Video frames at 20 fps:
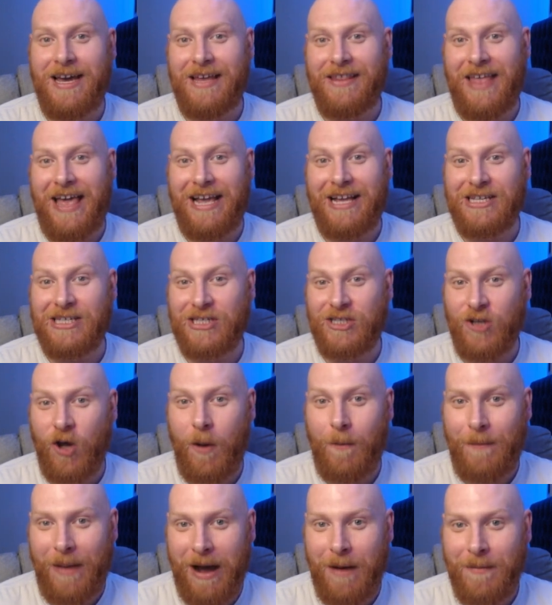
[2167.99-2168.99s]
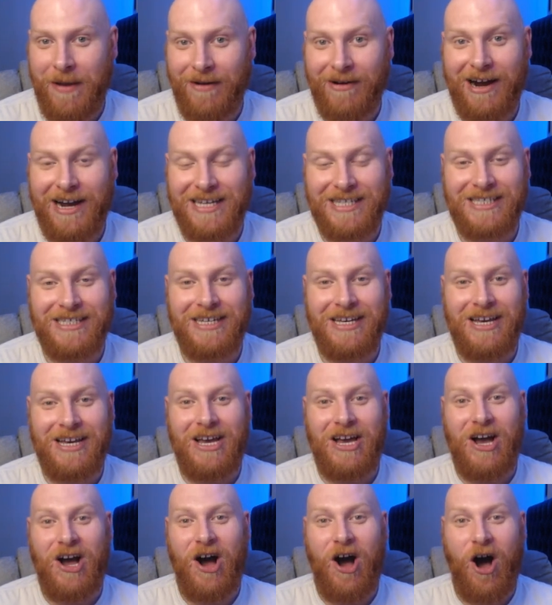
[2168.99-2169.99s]
they can stop Palmeiras
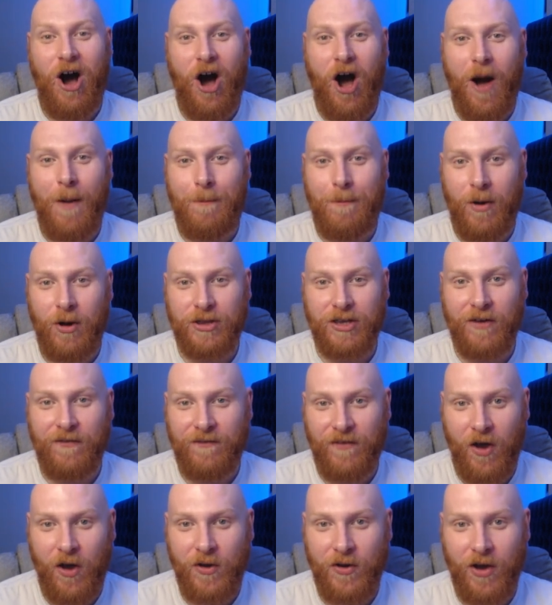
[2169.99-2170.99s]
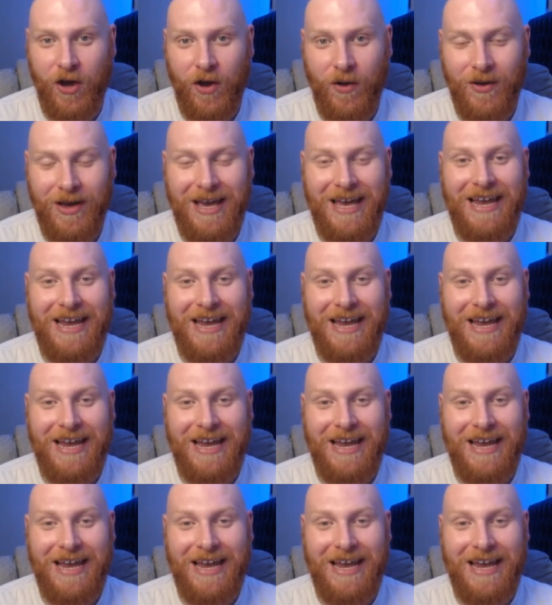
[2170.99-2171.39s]
are Botafogo.